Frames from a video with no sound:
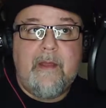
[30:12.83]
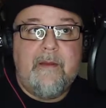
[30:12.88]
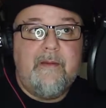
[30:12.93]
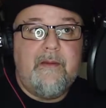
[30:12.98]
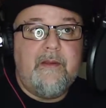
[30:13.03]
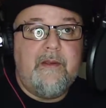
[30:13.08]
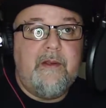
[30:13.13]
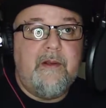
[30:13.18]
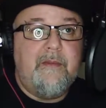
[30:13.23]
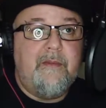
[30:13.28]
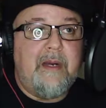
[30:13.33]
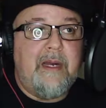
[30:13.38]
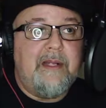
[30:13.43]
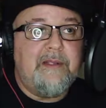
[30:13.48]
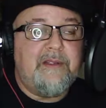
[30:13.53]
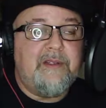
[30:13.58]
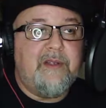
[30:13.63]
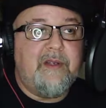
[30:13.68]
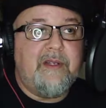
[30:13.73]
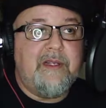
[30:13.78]
your
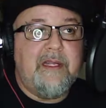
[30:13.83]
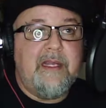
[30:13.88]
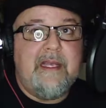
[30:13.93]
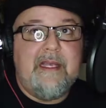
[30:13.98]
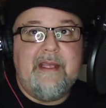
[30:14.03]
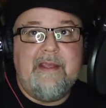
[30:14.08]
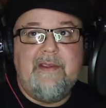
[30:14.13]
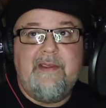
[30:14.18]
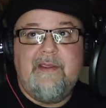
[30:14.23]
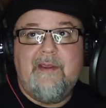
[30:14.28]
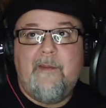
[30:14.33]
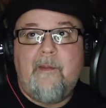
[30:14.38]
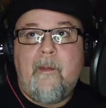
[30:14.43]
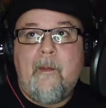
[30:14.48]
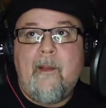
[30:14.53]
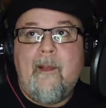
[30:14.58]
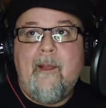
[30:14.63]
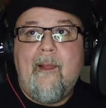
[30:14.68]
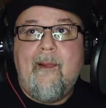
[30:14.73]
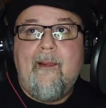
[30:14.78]
monster clays.
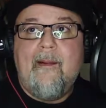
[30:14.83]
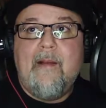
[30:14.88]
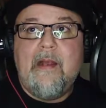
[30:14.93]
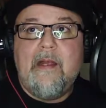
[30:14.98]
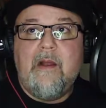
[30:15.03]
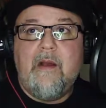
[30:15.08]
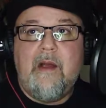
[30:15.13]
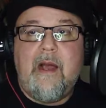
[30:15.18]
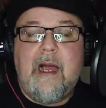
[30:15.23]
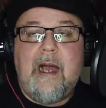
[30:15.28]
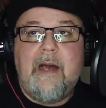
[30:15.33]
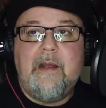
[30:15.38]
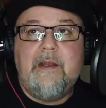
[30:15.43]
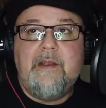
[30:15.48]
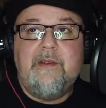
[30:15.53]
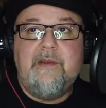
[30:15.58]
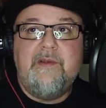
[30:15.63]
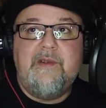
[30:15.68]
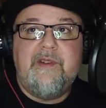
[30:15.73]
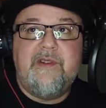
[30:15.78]
You know how to
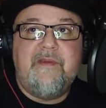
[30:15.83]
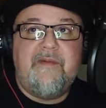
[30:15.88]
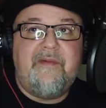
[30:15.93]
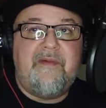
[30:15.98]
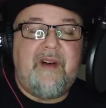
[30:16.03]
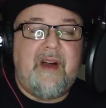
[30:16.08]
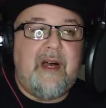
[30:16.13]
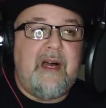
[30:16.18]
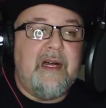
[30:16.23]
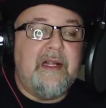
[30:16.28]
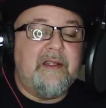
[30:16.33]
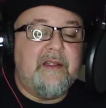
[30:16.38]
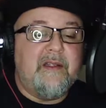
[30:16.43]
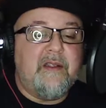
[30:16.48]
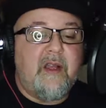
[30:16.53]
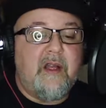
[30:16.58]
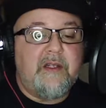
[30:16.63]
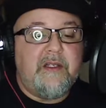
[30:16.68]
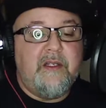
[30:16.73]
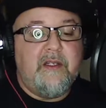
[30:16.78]
use Chavant.
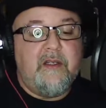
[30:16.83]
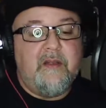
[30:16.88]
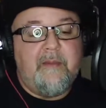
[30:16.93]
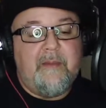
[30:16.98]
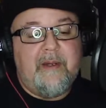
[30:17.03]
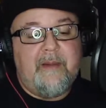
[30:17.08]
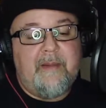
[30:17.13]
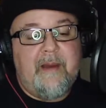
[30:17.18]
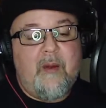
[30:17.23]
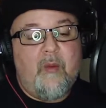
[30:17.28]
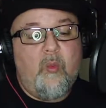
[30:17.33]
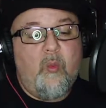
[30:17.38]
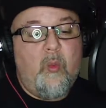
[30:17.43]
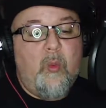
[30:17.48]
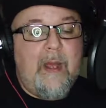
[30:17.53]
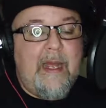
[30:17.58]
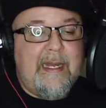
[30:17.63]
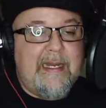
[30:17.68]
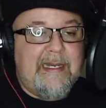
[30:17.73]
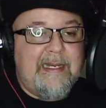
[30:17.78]
Talk to you a little bit about
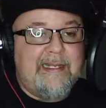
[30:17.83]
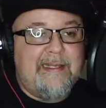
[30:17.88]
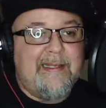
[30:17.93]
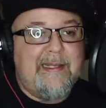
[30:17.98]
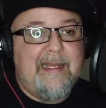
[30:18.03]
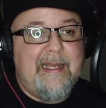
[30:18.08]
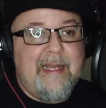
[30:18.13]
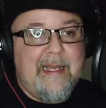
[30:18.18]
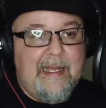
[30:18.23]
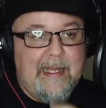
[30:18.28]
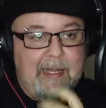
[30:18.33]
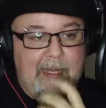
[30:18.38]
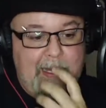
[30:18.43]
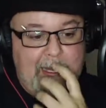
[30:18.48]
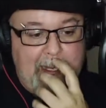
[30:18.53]
wet clay.